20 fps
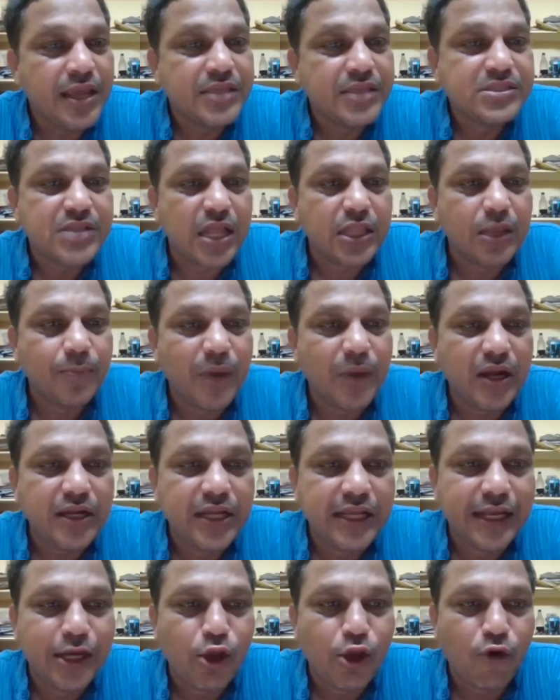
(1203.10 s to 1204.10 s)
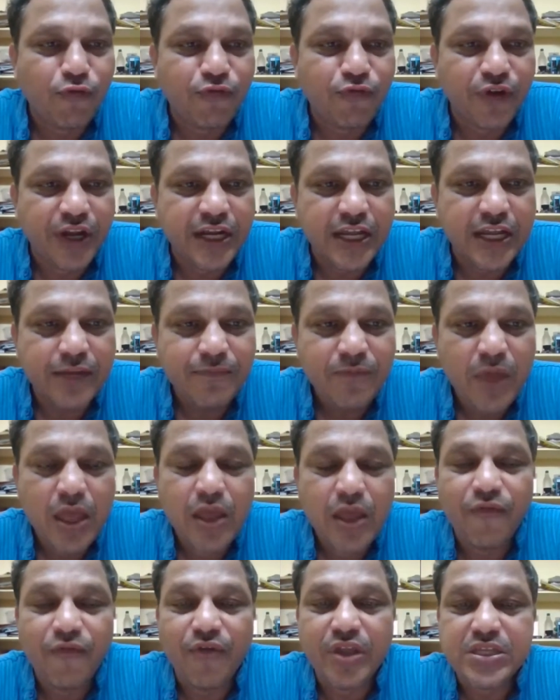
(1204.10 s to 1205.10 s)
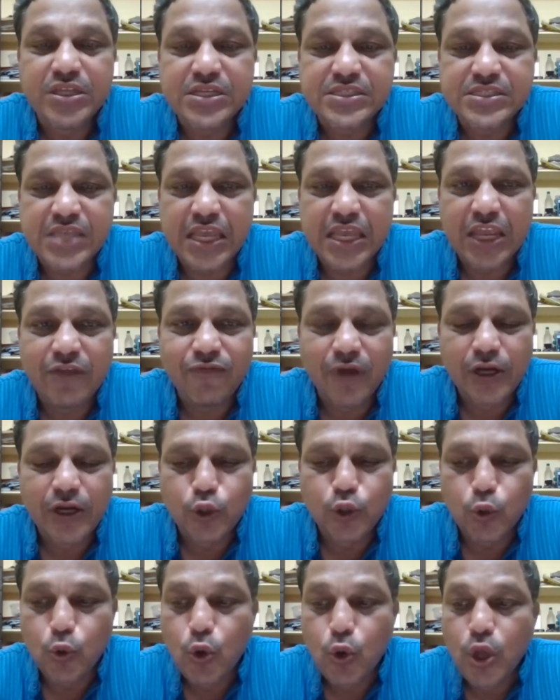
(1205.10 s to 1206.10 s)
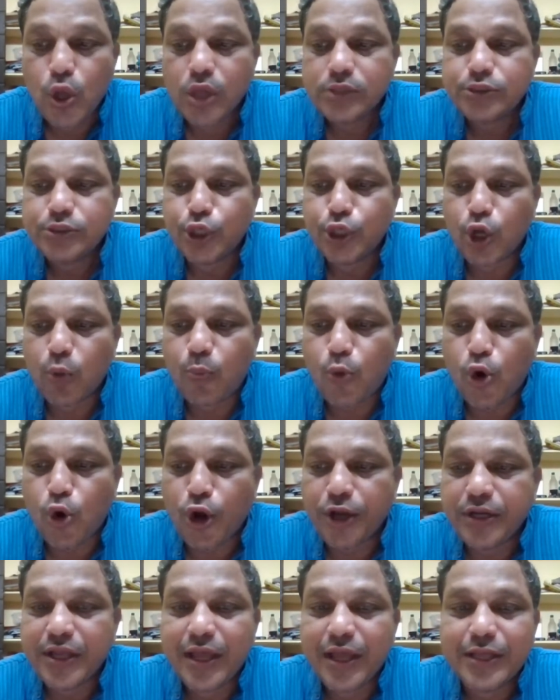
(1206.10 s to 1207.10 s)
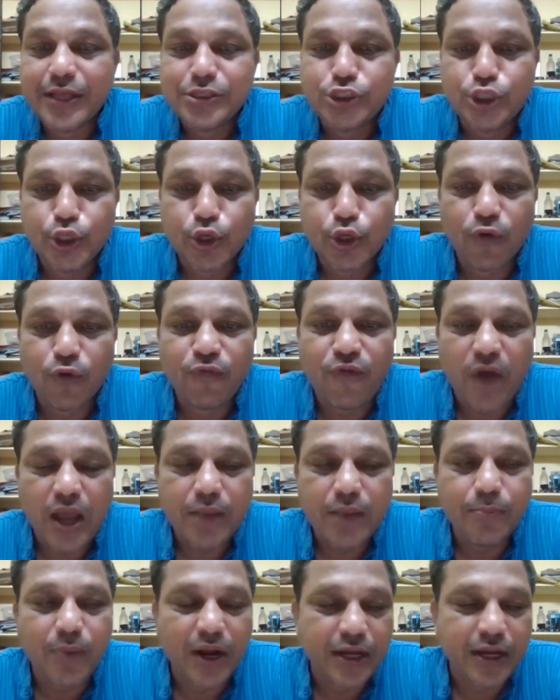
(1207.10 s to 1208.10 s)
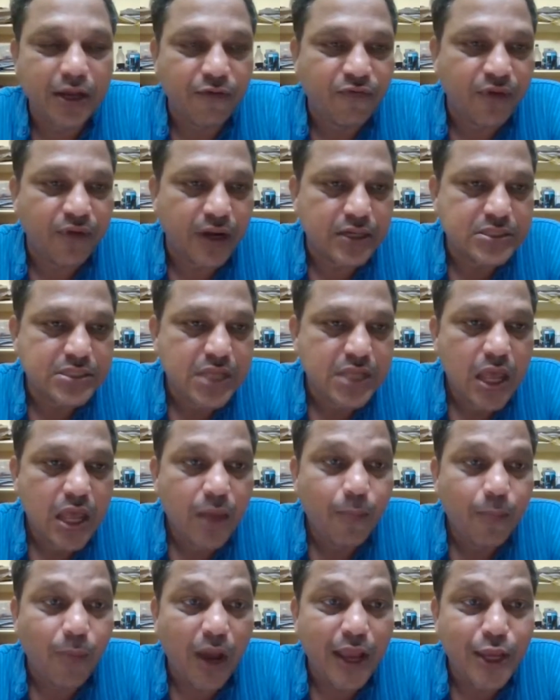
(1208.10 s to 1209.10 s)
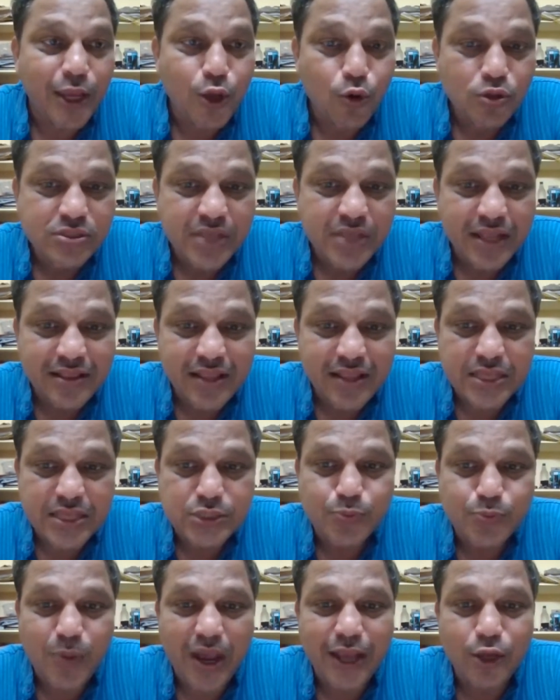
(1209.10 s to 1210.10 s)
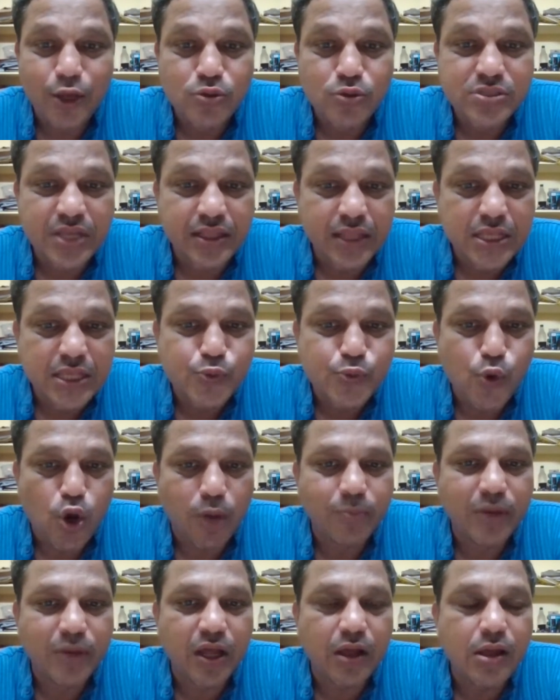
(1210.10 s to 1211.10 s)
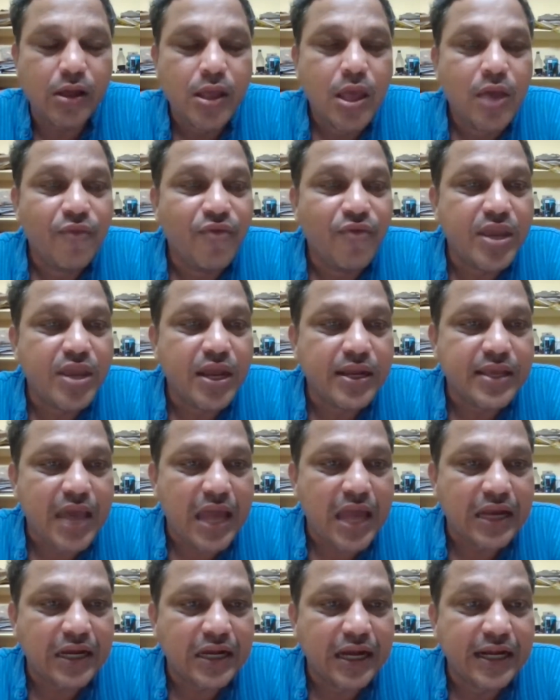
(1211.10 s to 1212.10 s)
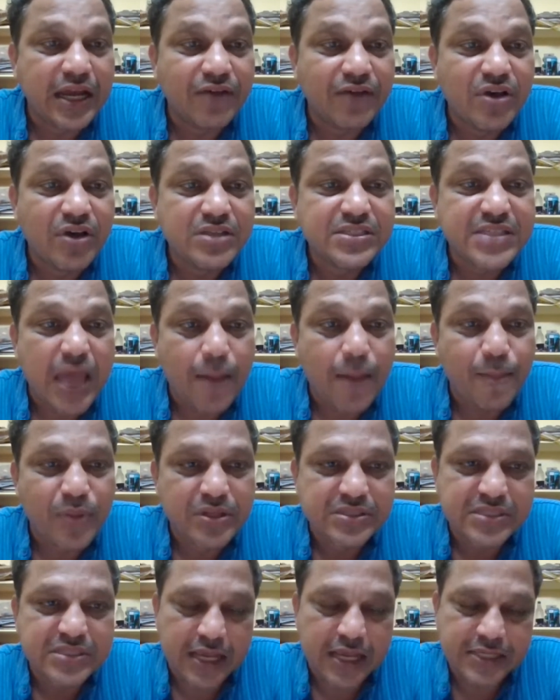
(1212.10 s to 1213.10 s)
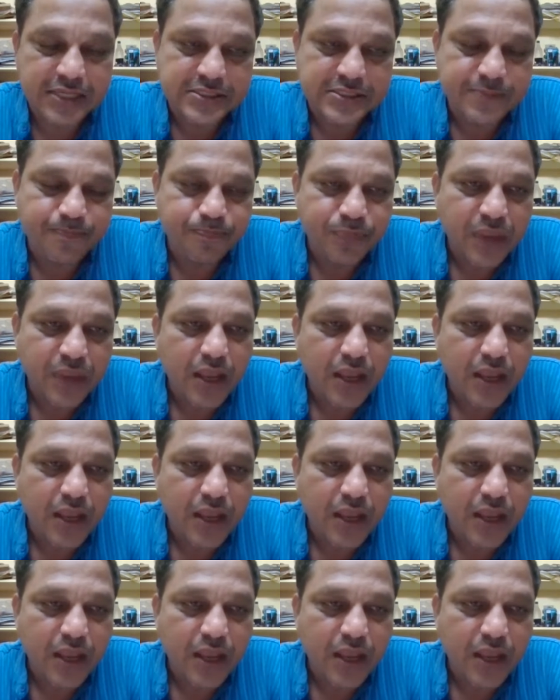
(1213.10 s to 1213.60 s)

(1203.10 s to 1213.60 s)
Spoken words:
E is nothing but degree of freedom, which is equal to 0.05, my dear friends. By using this formula, we can calculate our sample size.